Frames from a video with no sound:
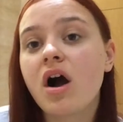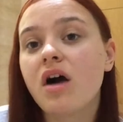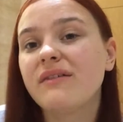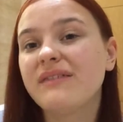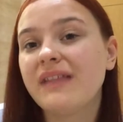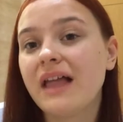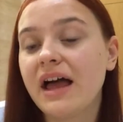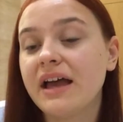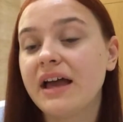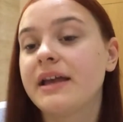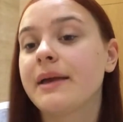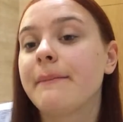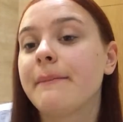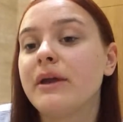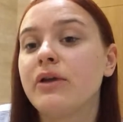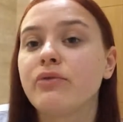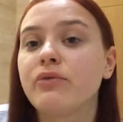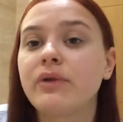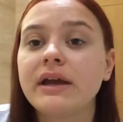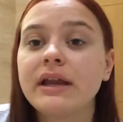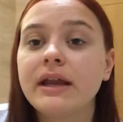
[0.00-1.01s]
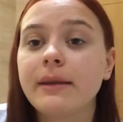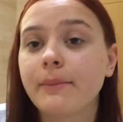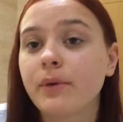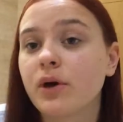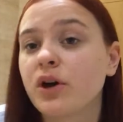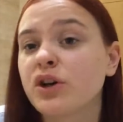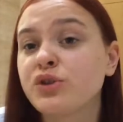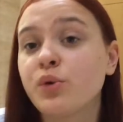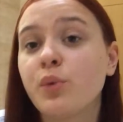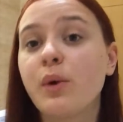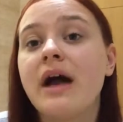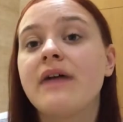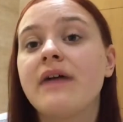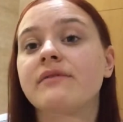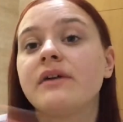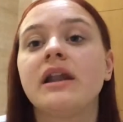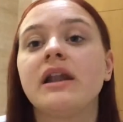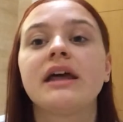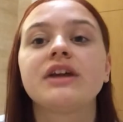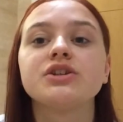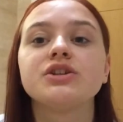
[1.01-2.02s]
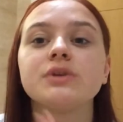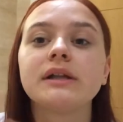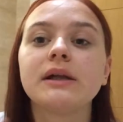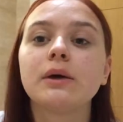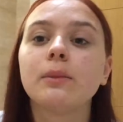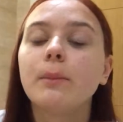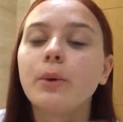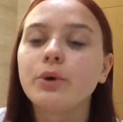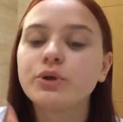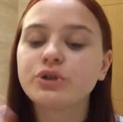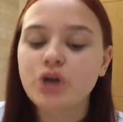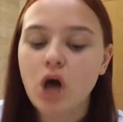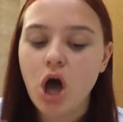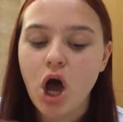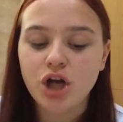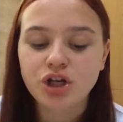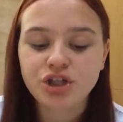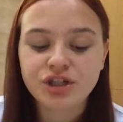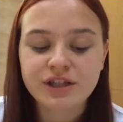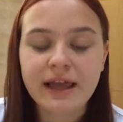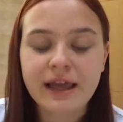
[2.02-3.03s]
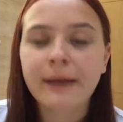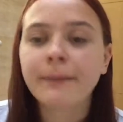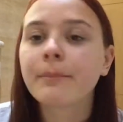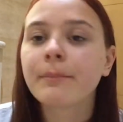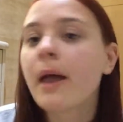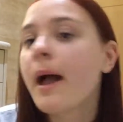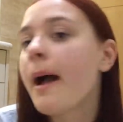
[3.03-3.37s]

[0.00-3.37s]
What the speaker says: of like me reading books or whatever, like do a little montage thing.